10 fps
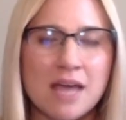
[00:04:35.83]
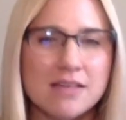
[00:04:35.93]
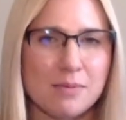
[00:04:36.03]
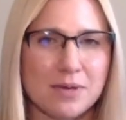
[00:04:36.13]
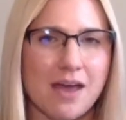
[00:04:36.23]
So
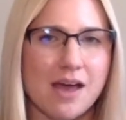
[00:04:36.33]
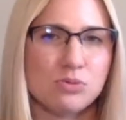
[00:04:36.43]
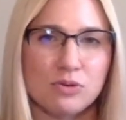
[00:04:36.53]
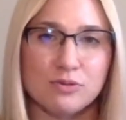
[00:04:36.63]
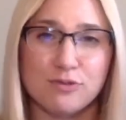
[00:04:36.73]
have a
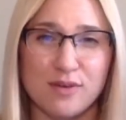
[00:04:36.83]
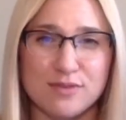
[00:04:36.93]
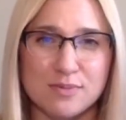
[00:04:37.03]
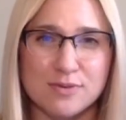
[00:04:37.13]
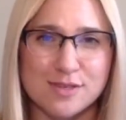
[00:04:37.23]
casual
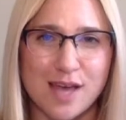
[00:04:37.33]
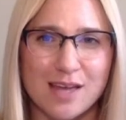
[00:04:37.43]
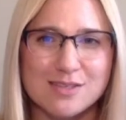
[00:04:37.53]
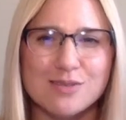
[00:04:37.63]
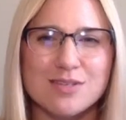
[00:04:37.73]

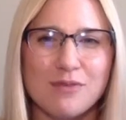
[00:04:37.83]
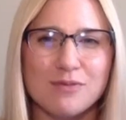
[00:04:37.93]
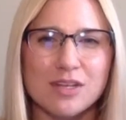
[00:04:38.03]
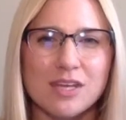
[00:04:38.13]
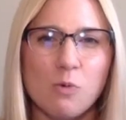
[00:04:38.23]
50%. So
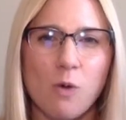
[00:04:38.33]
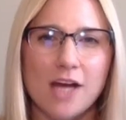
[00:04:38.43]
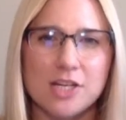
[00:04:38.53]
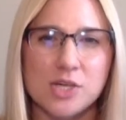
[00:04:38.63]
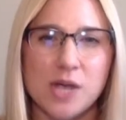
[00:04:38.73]
definitely
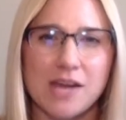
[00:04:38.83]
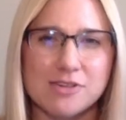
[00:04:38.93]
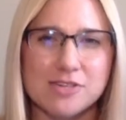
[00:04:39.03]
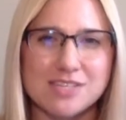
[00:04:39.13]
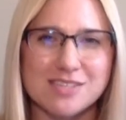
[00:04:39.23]
watch your
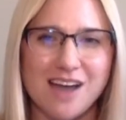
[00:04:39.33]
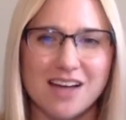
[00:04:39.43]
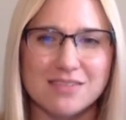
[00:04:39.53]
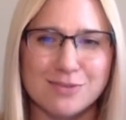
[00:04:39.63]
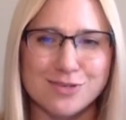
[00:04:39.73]
energy
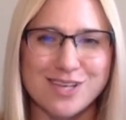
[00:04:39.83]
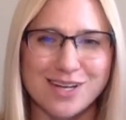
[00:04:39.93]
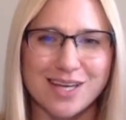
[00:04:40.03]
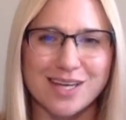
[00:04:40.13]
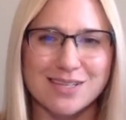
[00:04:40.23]
stocks if you're
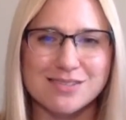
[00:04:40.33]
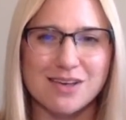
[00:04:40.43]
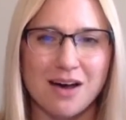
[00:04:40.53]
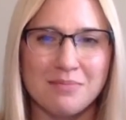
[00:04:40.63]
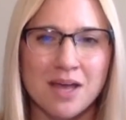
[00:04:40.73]
sitting in
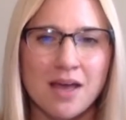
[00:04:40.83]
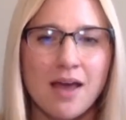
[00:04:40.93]
some.